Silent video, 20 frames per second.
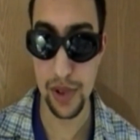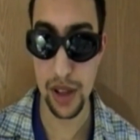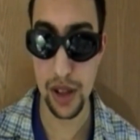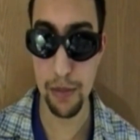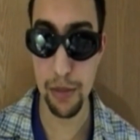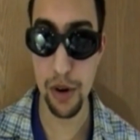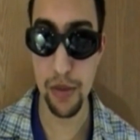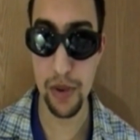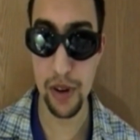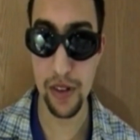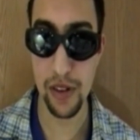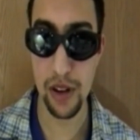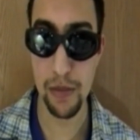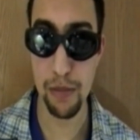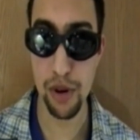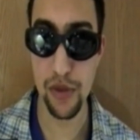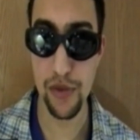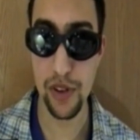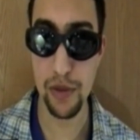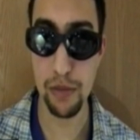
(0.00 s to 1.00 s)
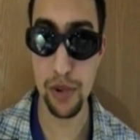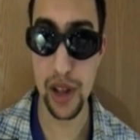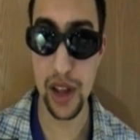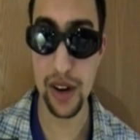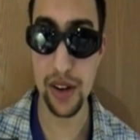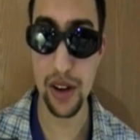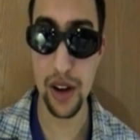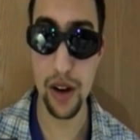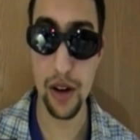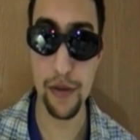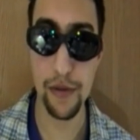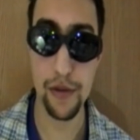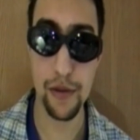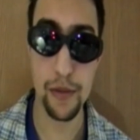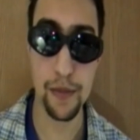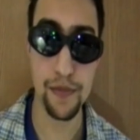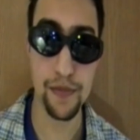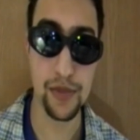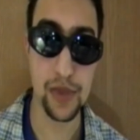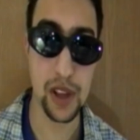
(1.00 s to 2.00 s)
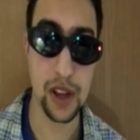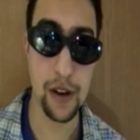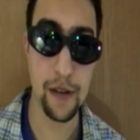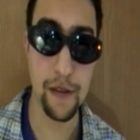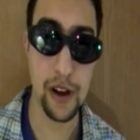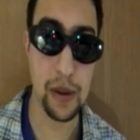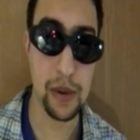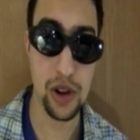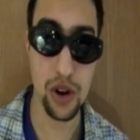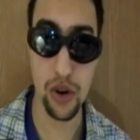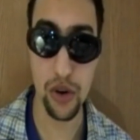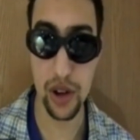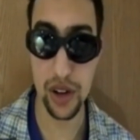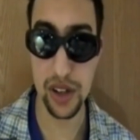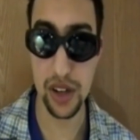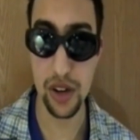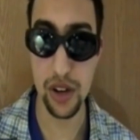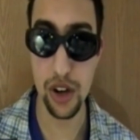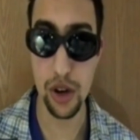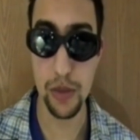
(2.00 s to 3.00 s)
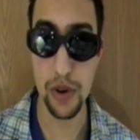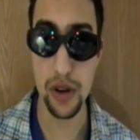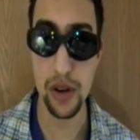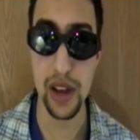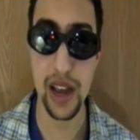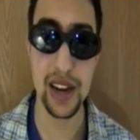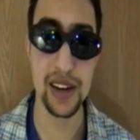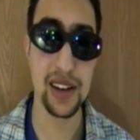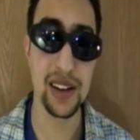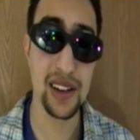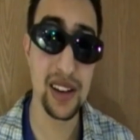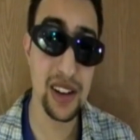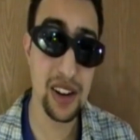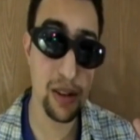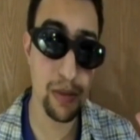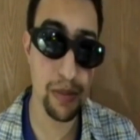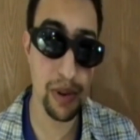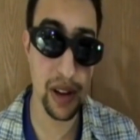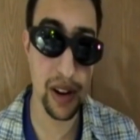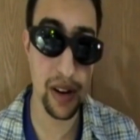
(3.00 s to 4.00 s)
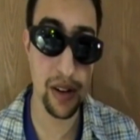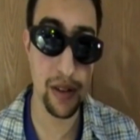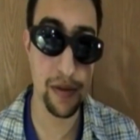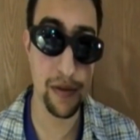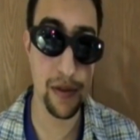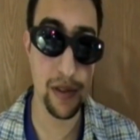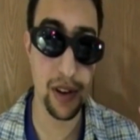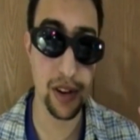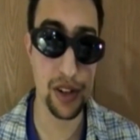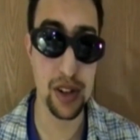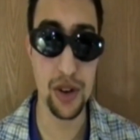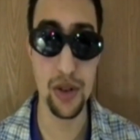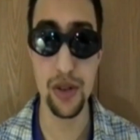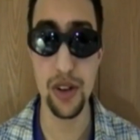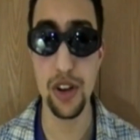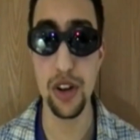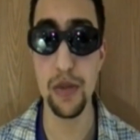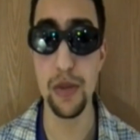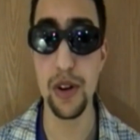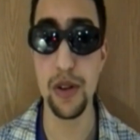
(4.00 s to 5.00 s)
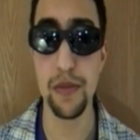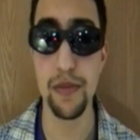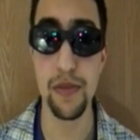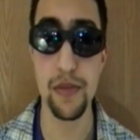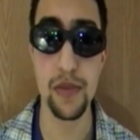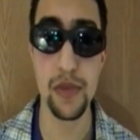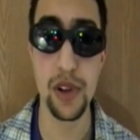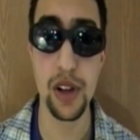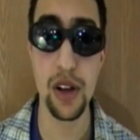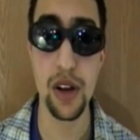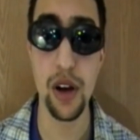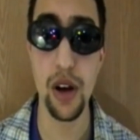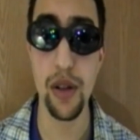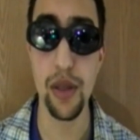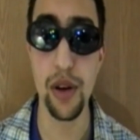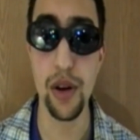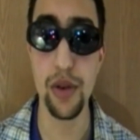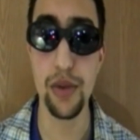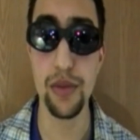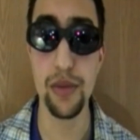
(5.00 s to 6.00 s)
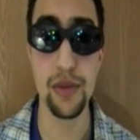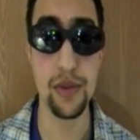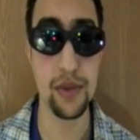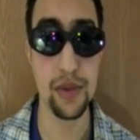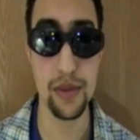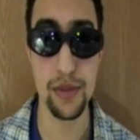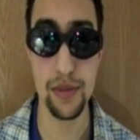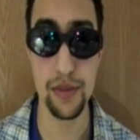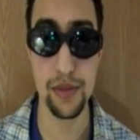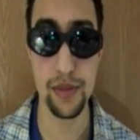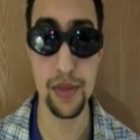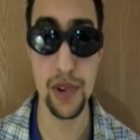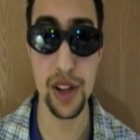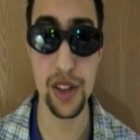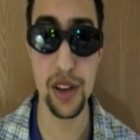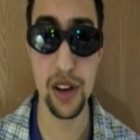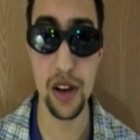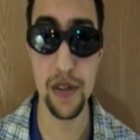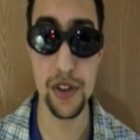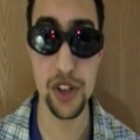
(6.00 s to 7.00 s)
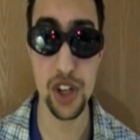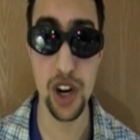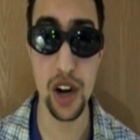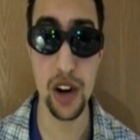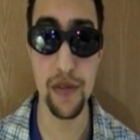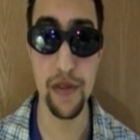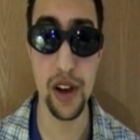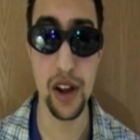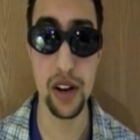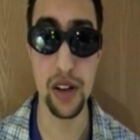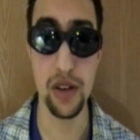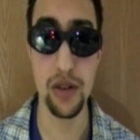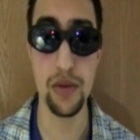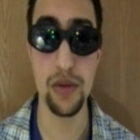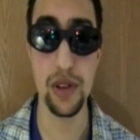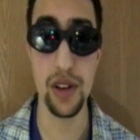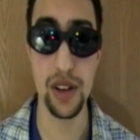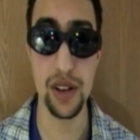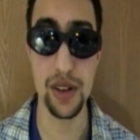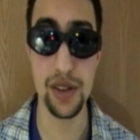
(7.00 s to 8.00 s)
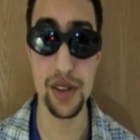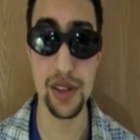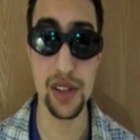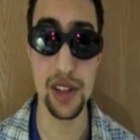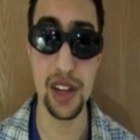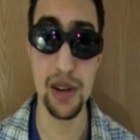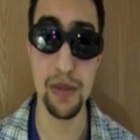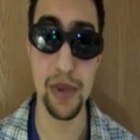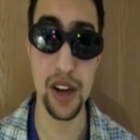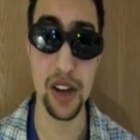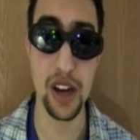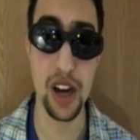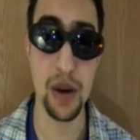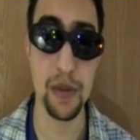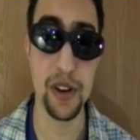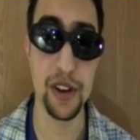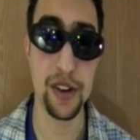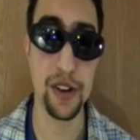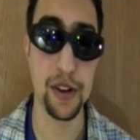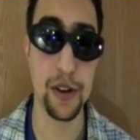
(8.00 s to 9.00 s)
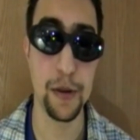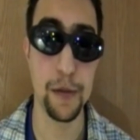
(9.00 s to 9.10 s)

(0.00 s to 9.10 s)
a perfect, a perfect blend of family-oriented humor and a little bit of adult humor, although nothing of shock value is in my comic.